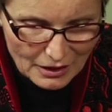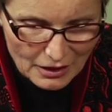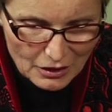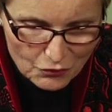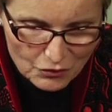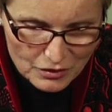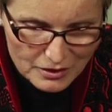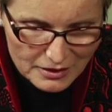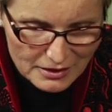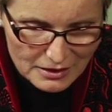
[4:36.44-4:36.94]

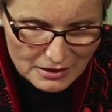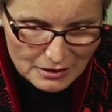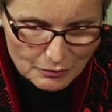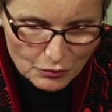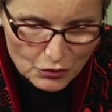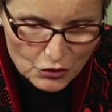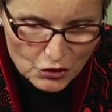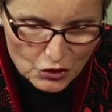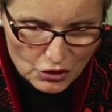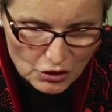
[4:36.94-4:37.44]

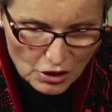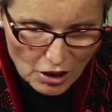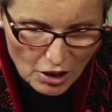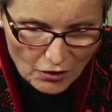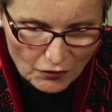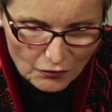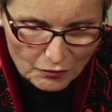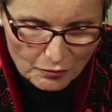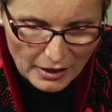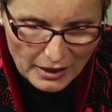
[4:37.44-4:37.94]
Irresistible
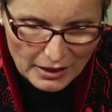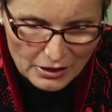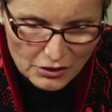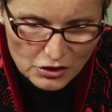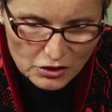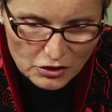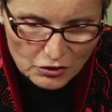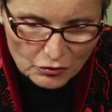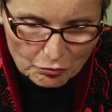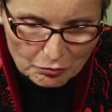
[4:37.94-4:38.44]
soft
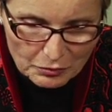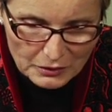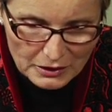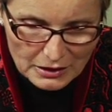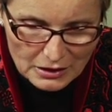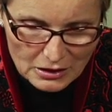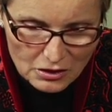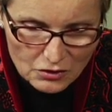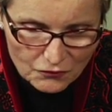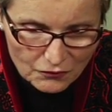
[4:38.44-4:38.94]
patches of
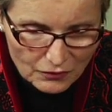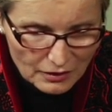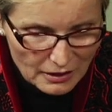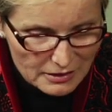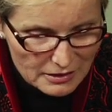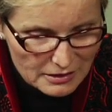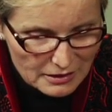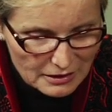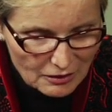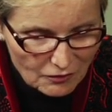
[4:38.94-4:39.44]
peach
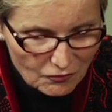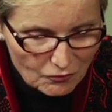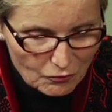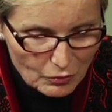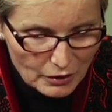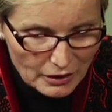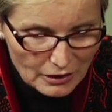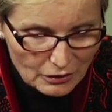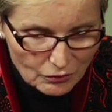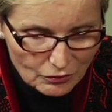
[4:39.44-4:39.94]
fuzz give
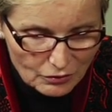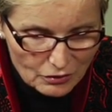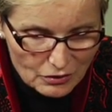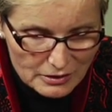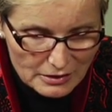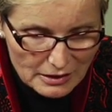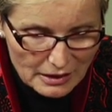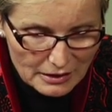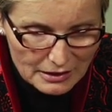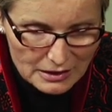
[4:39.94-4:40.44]
way to
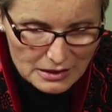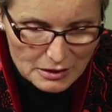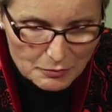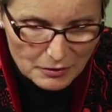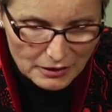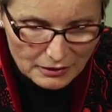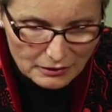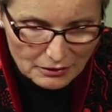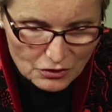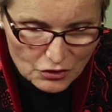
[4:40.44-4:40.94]
these
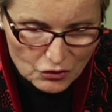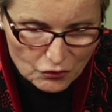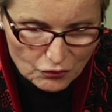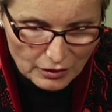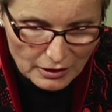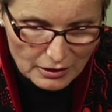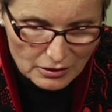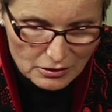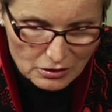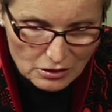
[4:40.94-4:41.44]
unexpected
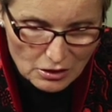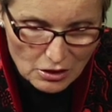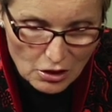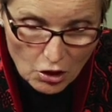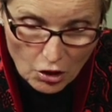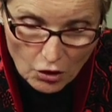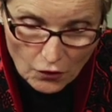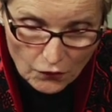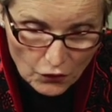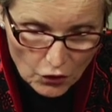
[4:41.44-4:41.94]
strains
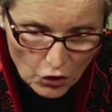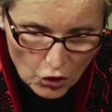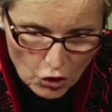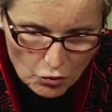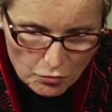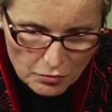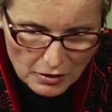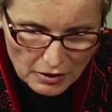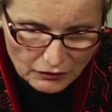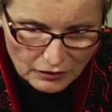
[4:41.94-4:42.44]
of
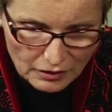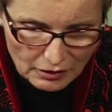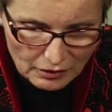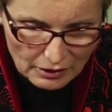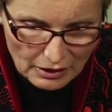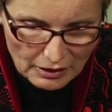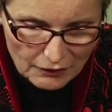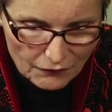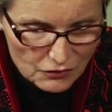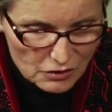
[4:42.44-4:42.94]
hope after
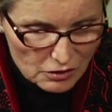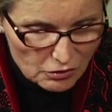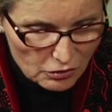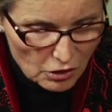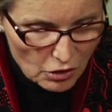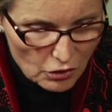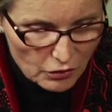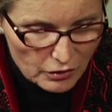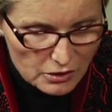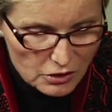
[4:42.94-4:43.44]
life's
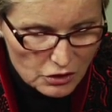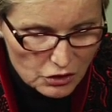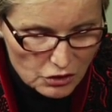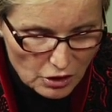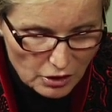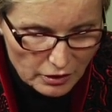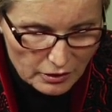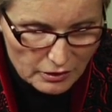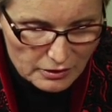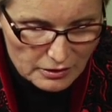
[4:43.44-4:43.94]
longest,
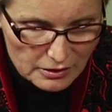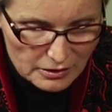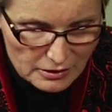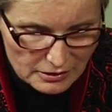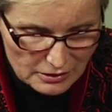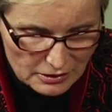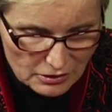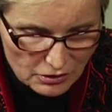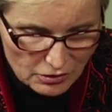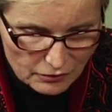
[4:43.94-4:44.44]
darkest
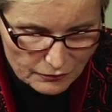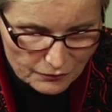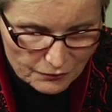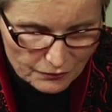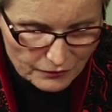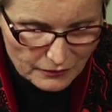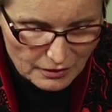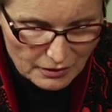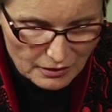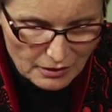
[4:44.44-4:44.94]
season.
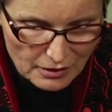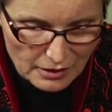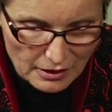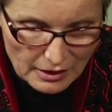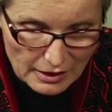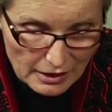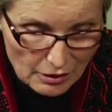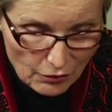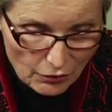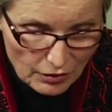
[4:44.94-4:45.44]

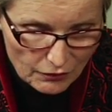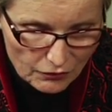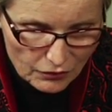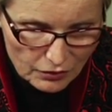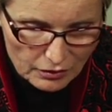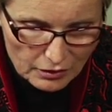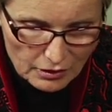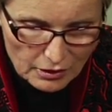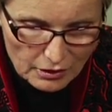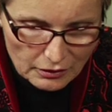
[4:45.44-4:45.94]

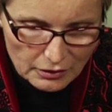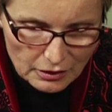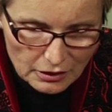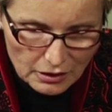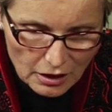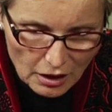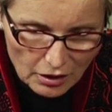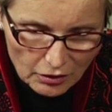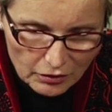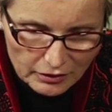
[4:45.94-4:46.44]
However, the
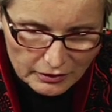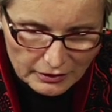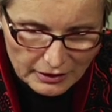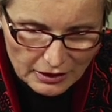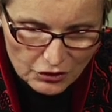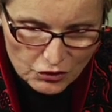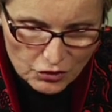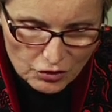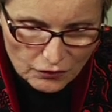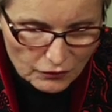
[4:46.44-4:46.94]
color and
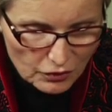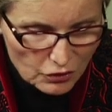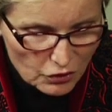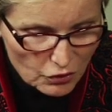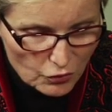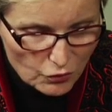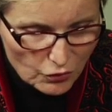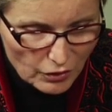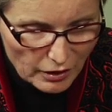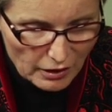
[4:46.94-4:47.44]
texture of the
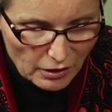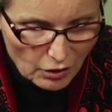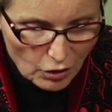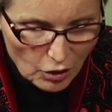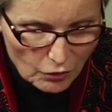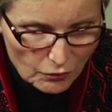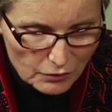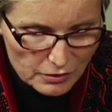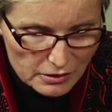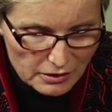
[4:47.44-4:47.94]
new hair
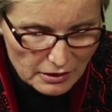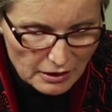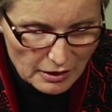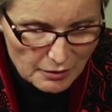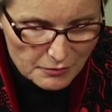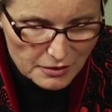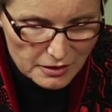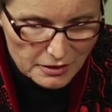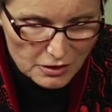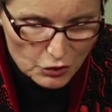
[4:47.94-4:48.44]
always
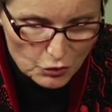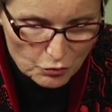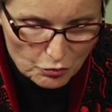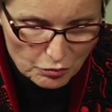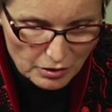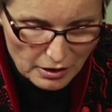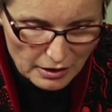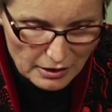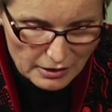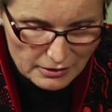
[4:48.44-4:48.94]
comes as a
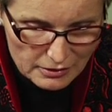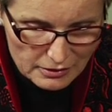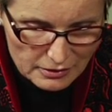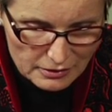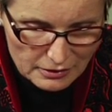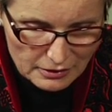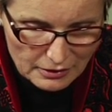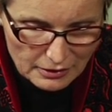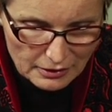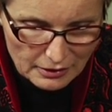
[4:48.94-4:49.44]
surprise.